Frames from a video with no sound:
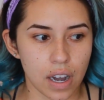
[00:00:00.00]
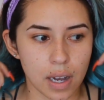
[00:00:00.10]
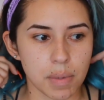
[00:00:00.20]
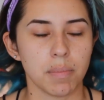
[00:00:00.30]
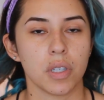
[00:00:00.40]

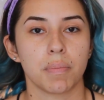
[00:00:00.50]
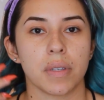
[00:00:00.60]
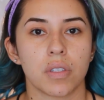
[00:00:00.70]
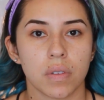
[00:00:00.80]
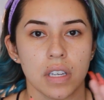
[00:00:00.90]
I'm going to
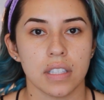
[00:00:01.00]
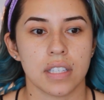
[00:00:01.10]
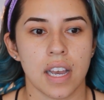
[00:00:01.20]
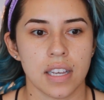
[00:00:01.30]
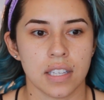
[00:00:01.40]
be doing a
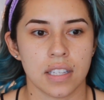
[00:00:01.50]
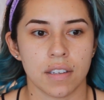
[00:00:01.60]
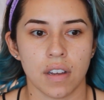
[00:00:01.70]
test,